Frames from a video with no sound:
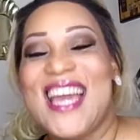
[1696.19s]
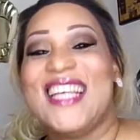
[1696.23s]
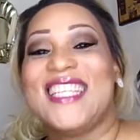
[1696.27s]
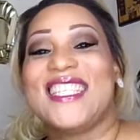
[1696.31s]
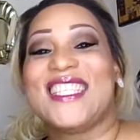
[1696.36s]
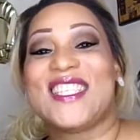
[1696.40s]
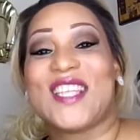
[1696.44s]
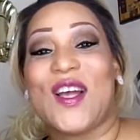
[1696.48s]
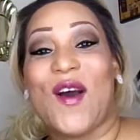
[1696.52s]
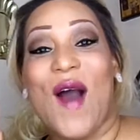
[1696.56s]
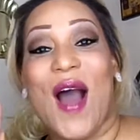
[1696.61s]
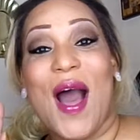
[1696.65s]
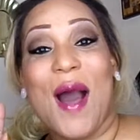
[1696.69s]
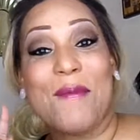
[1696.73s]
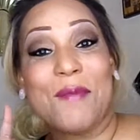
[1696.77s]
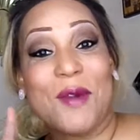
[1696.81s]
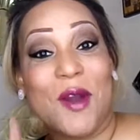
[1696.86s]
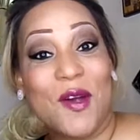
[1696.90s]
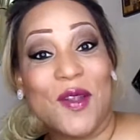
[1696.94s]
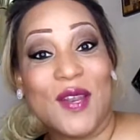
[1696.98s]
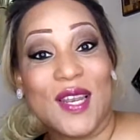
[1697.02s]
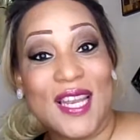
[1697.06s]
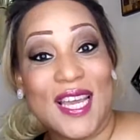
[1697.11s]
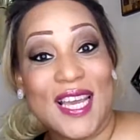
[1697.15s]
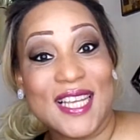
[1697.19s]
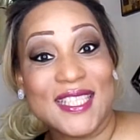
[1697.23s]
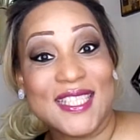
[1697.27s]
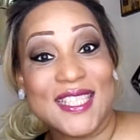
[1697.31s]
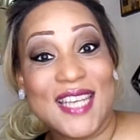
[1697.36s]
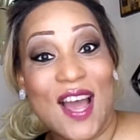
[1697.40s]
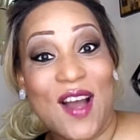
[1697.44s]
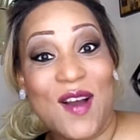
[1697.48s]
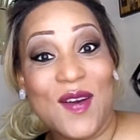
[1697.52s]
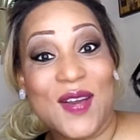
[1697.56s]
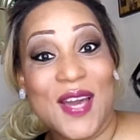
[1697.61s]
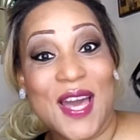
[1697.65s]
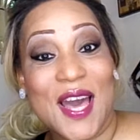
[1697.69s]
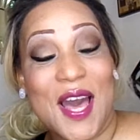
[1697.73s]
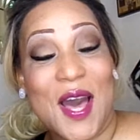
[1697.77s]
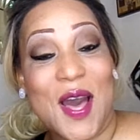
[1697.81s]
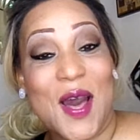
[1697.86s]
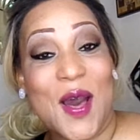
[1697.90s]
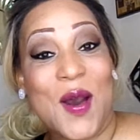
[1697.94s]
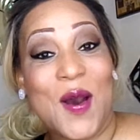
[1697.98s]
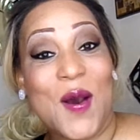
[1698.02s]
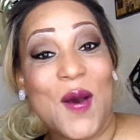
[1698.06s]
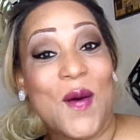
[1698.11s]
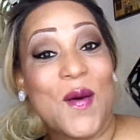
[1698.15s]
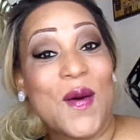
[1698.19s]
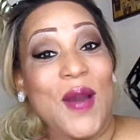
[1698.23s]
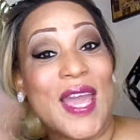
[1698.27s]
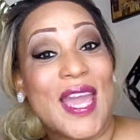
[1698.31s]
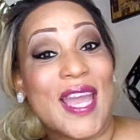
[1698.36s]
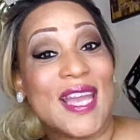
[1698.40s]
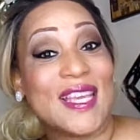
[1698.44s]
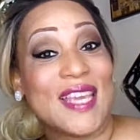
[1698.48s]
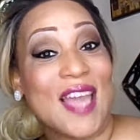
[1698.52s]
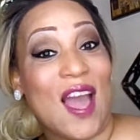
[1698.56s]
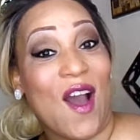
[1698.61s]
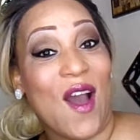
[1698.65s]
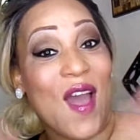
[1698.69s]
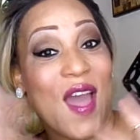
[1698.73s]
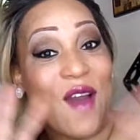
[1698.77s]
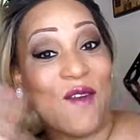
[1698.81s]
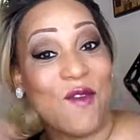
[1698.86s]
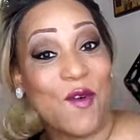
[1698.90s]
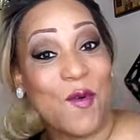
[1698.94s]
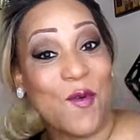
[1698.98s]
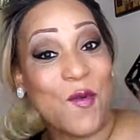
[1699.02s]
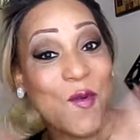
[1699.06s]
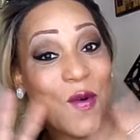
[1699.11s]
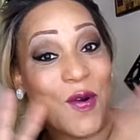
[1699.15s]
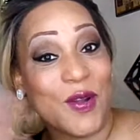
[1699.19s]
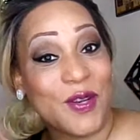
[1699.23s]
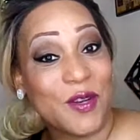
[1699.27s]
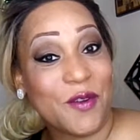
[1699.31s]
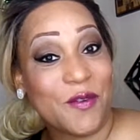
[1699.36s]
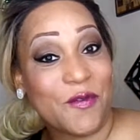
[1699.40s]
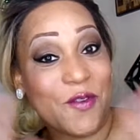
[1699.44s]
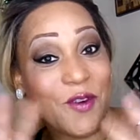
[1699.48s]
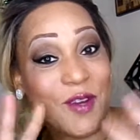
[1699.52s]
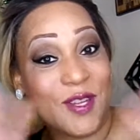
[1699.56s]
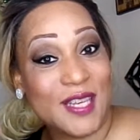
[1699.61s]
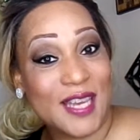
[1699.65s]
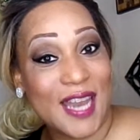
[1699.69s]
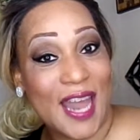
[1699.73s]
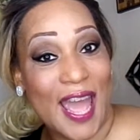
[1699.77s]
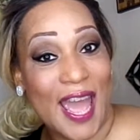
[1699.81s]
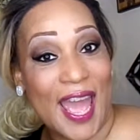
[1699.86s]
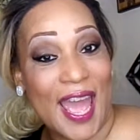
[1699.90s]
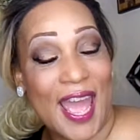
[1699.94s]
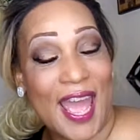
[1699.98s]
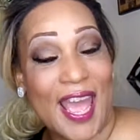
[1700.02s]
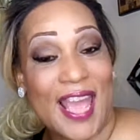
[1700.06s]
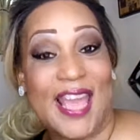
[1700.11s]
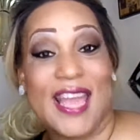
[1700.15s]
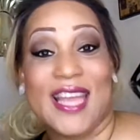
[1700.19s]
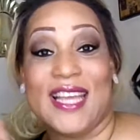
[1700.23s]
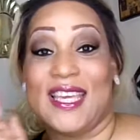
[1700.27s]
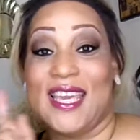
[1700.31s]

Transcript: So I'm gonna let y'all go, and y'all have a wonderful day.